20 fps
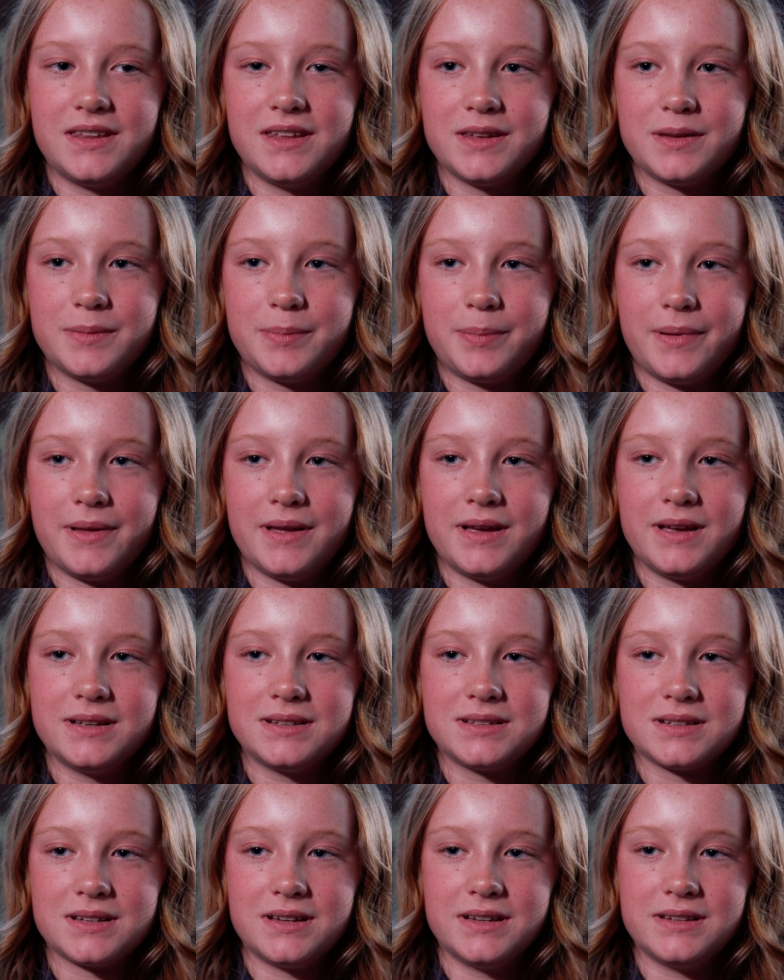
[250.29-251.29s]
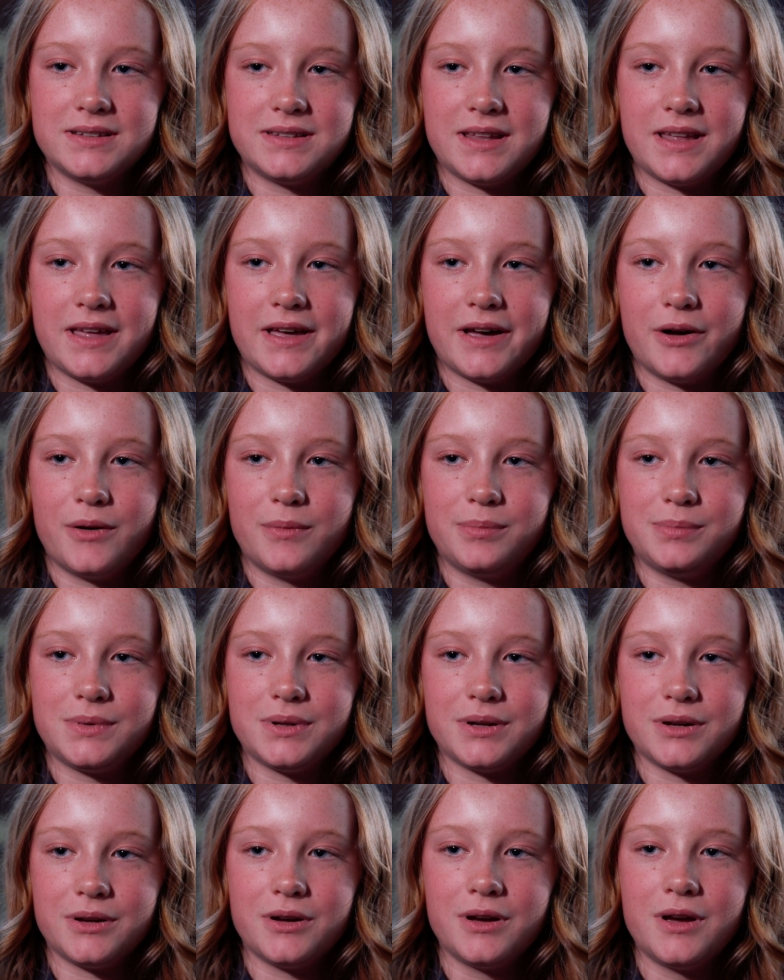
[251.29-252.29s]
this place because they
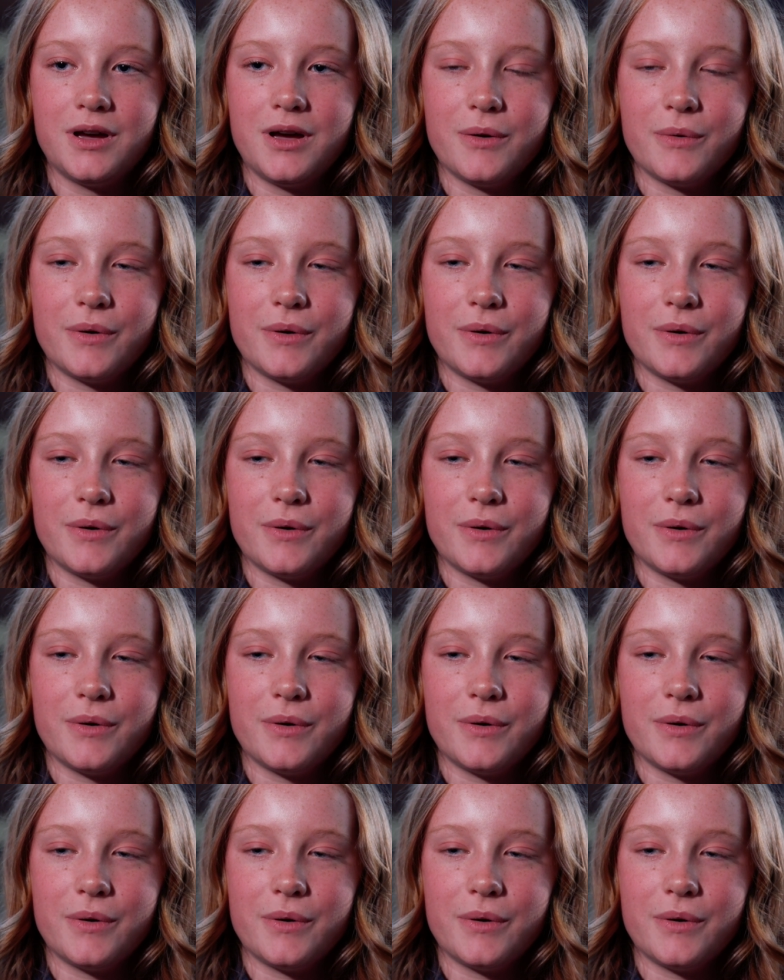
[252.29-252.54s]
helped her